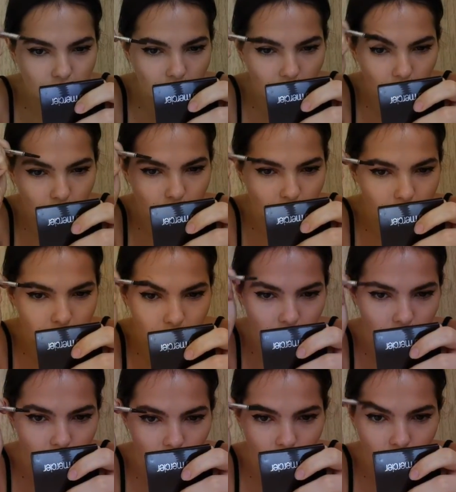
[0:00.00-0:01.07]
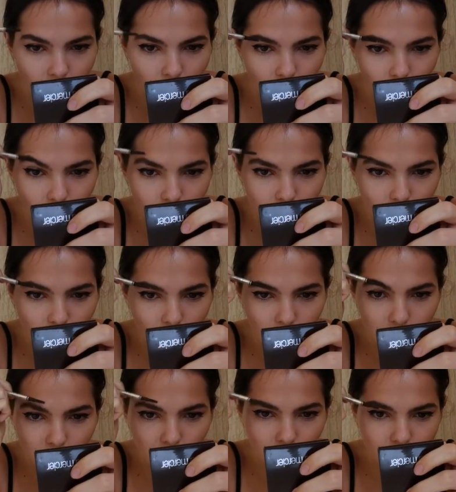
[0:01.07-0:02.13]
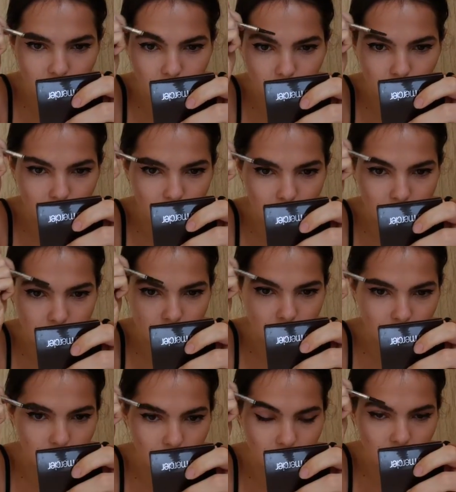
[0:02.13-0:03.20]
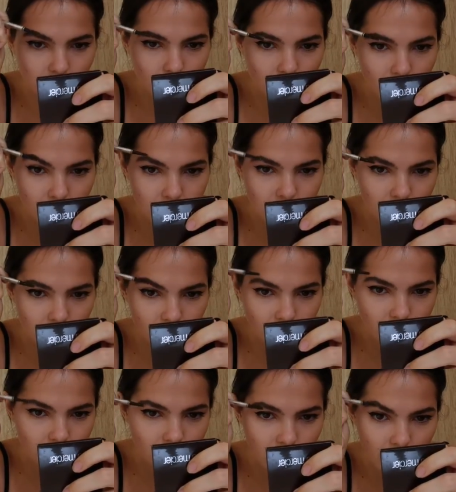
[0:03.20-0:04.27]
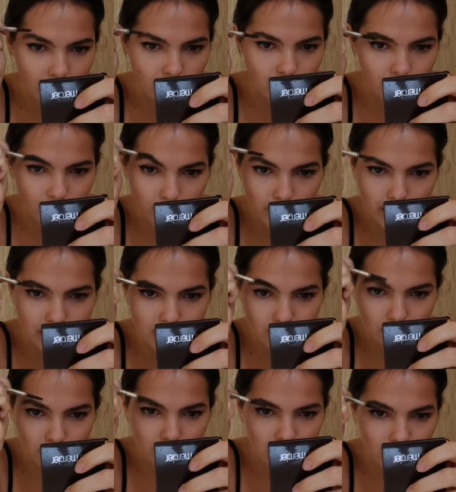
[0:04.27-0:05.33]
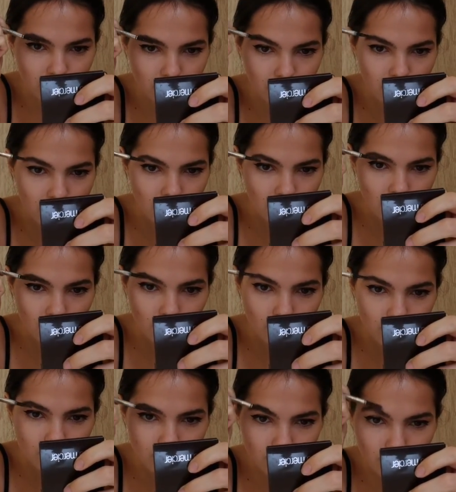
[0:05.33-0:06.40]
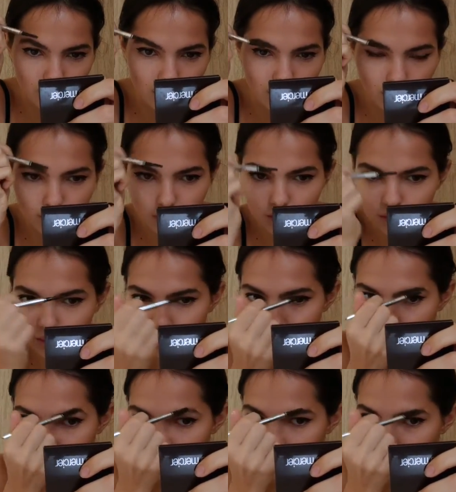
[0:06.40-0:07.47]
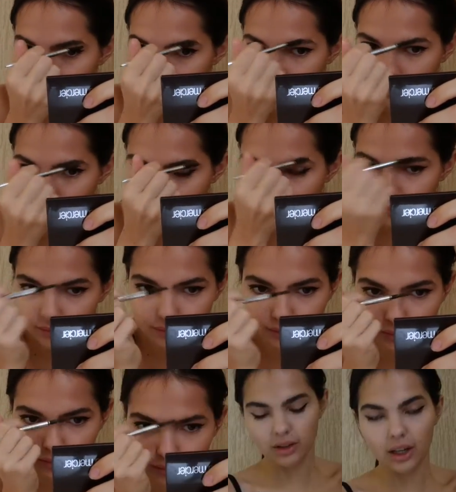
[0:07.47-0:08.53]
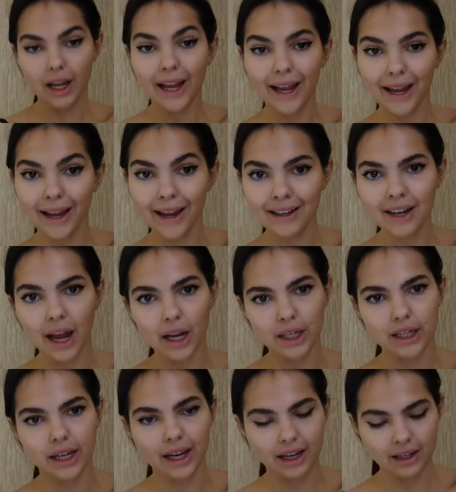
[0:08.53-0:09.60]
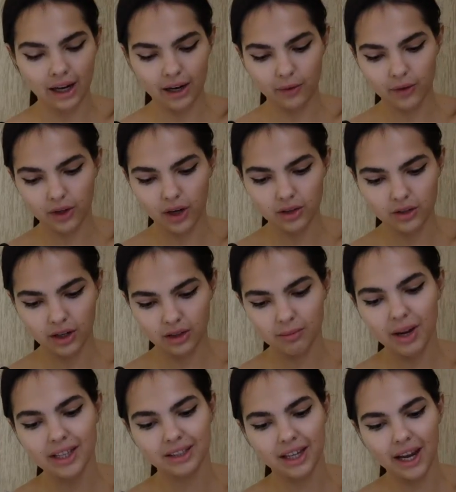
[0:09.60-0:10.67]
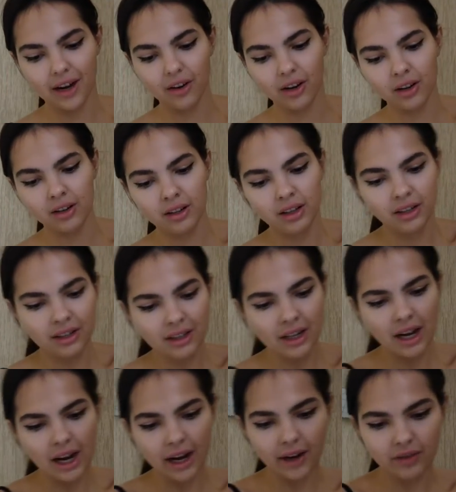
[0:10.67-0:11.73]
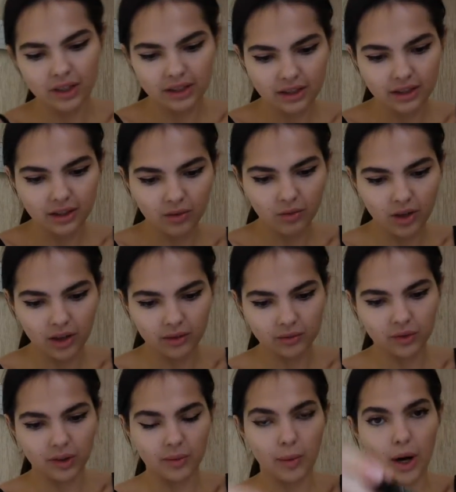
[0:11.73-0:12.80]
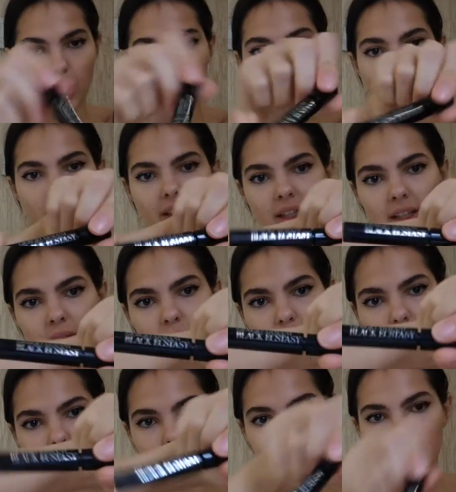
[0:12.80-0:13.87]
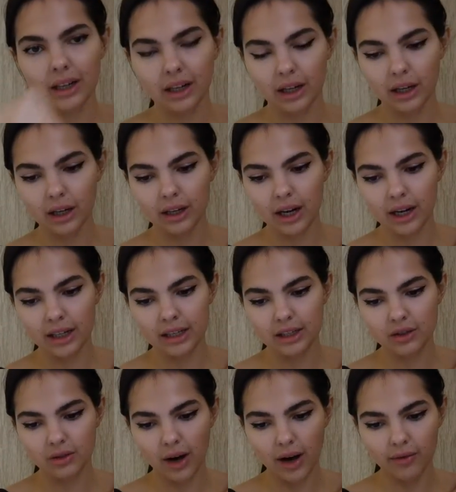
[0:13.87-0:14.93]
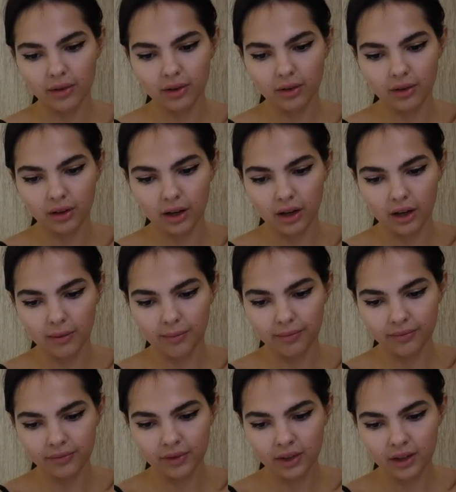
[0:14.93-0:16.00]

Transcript: That will kind of hold your eyebrows in place and make them nice and like natural messy looking which is what I really, really love. And again, I forgot to add mascara. I have this little one from Armani, which is like a nice travel, um,